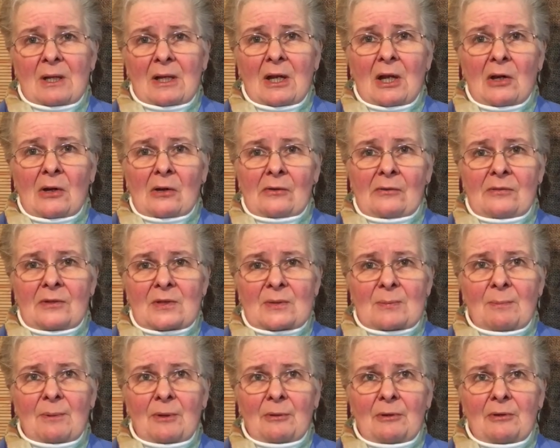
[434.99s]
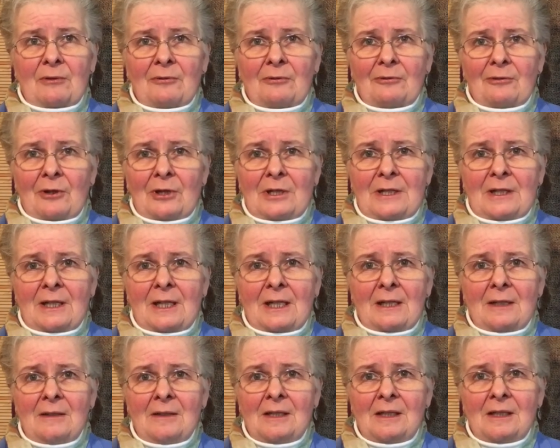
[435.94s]
love is both
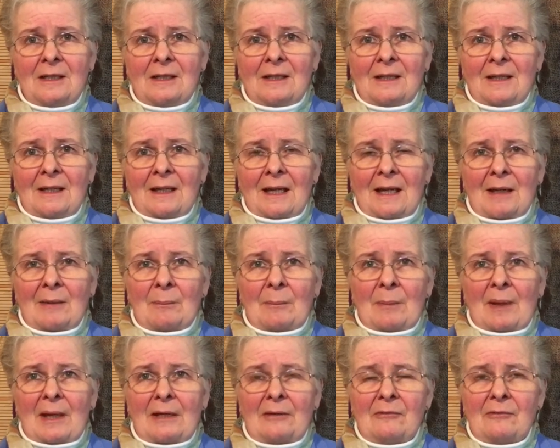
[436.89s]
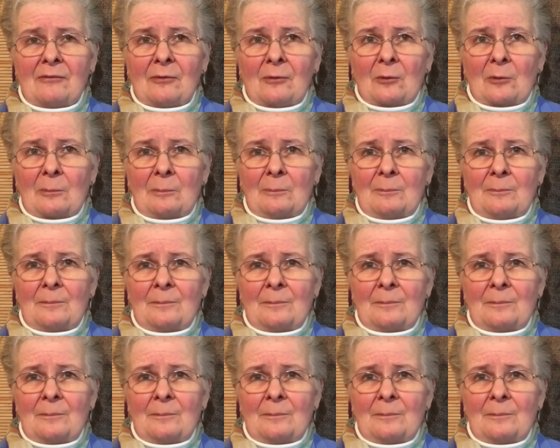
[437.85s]
frightening and painful.